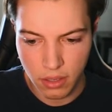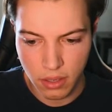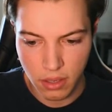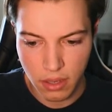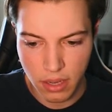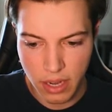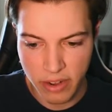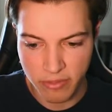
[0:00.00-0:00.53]

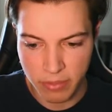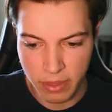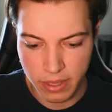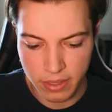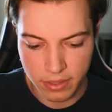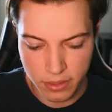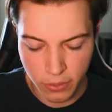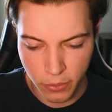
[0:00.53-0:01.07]
Never
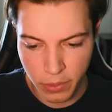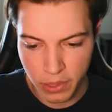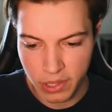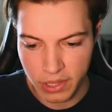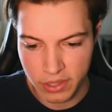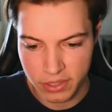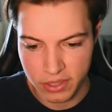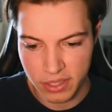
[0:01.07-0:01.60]
mind, we're
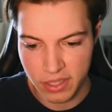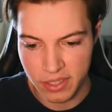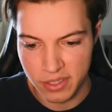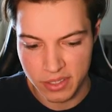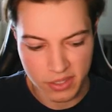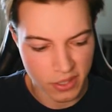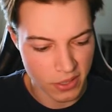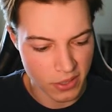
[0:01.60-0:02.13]
just going to
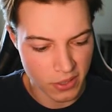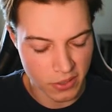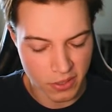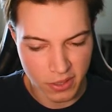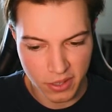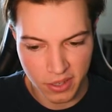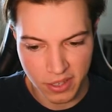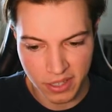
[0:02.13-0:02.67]
install
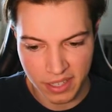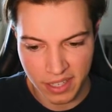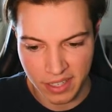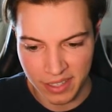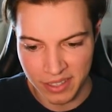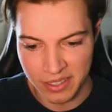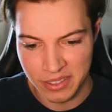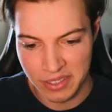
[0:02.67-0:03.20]
R K
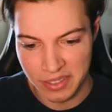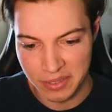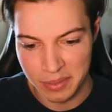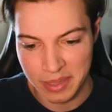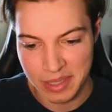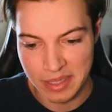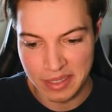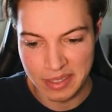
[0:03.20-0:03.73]
Hunter
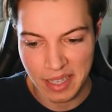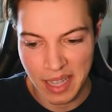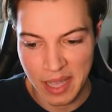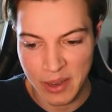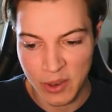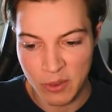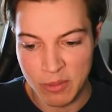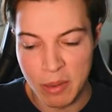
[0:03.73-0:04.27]
because I
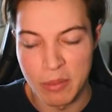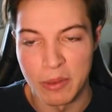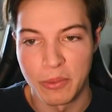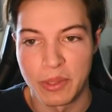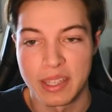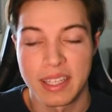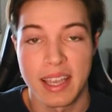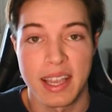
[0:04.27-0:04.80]
don't remember
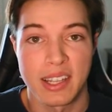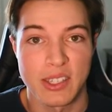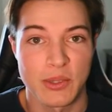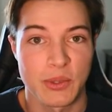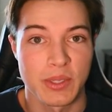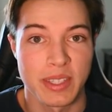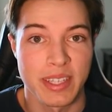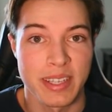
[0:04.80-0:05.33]
what the
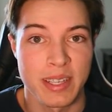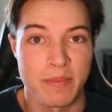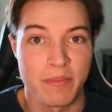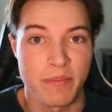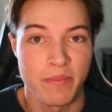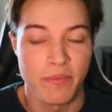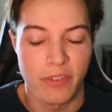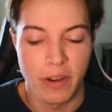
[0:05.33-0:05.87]
actual name
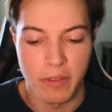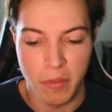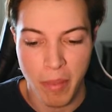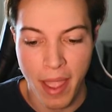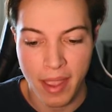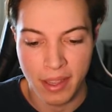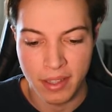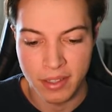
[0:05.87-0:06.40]
of the
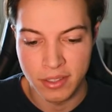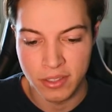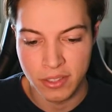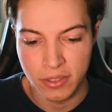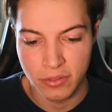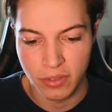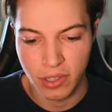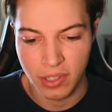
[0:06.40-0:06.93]
package
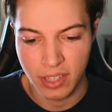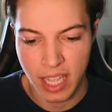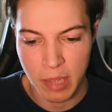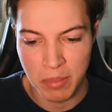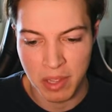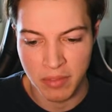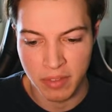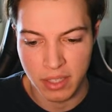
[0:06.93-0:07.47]
for
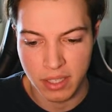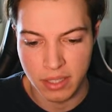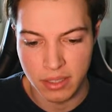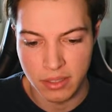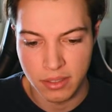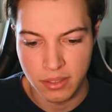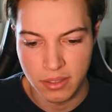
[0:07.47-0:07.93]
ClamAV is.